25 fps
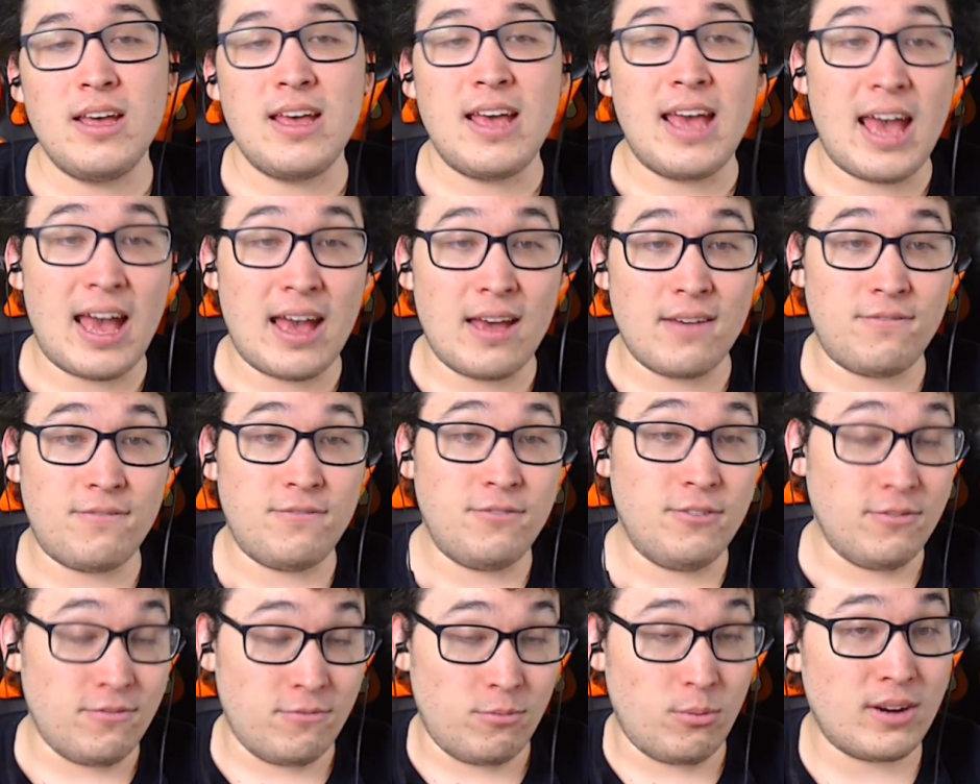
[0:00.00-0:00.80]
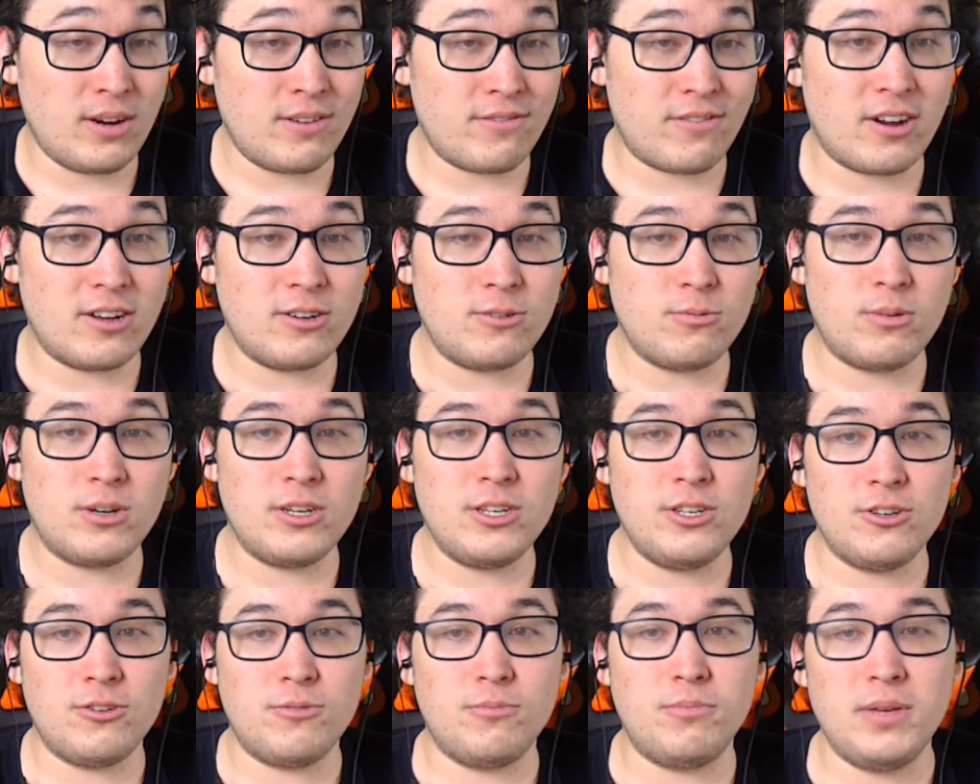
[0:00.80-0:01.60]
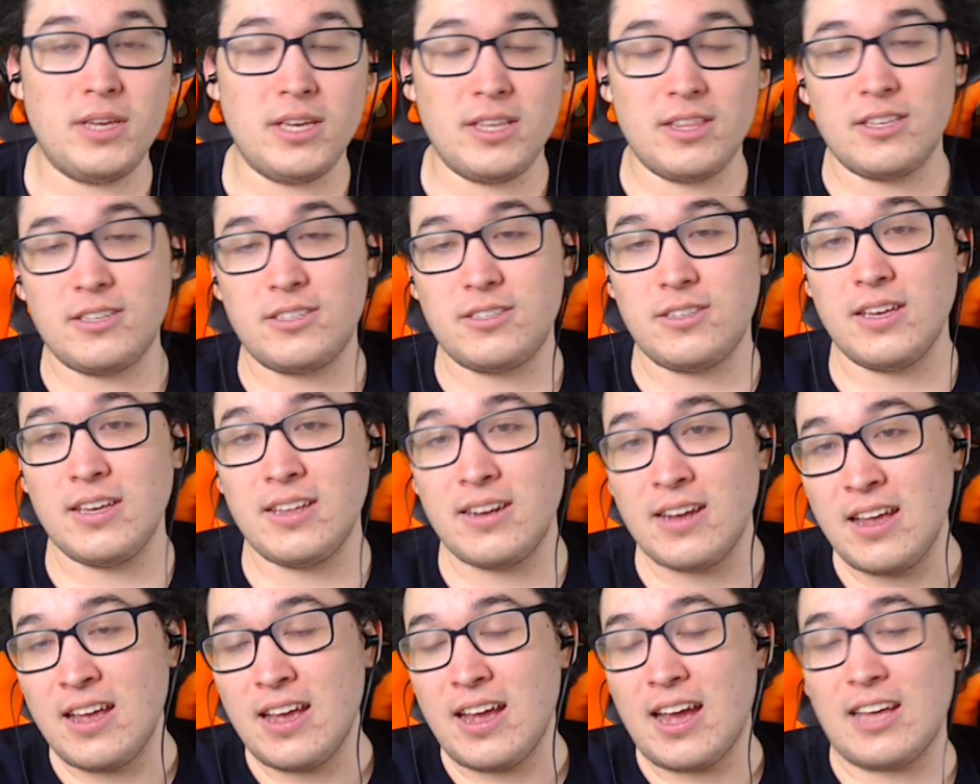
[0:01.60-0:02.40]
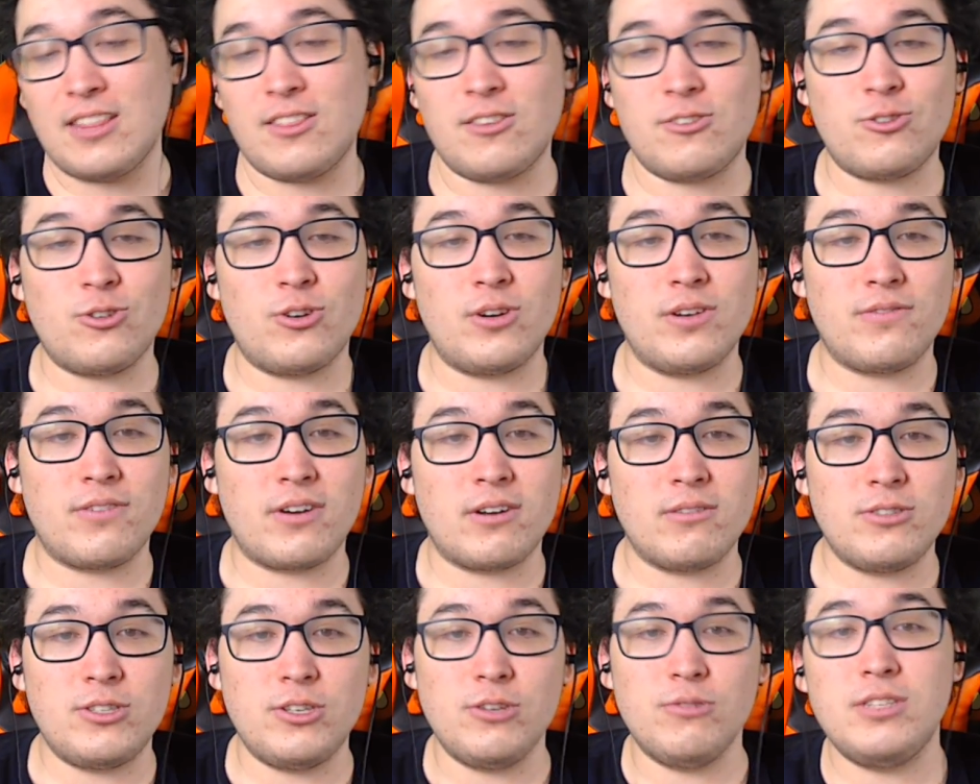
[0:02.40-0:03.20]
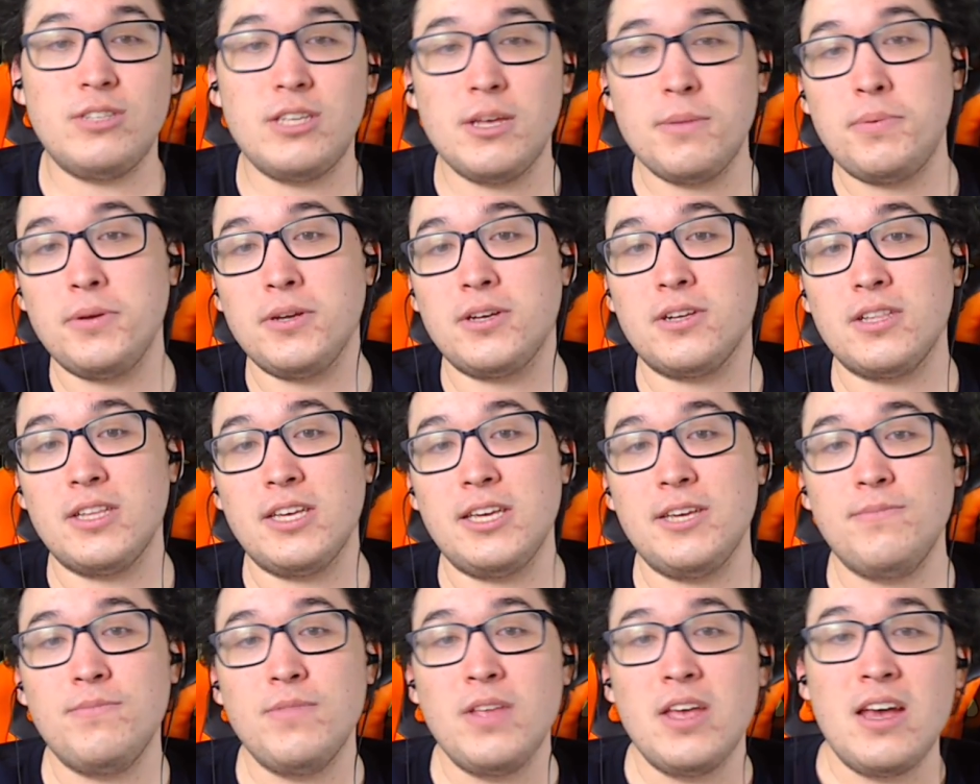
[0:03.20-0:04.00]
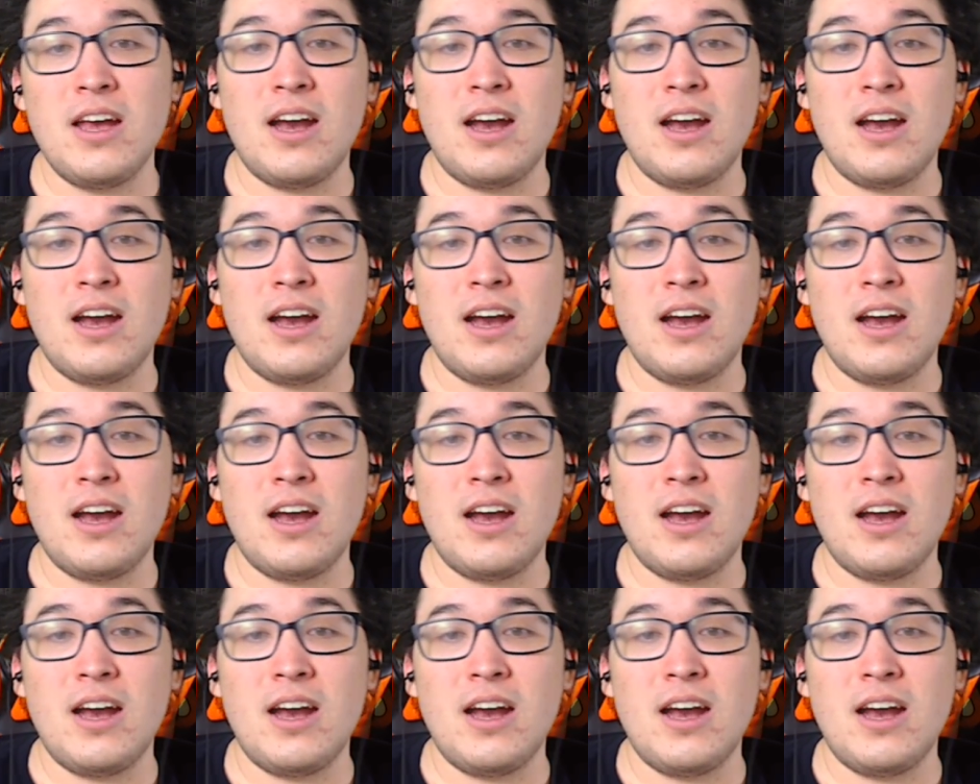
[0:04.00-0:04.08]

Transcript: If you've won in round 1, you'll be in the state at the start of round 2 typically.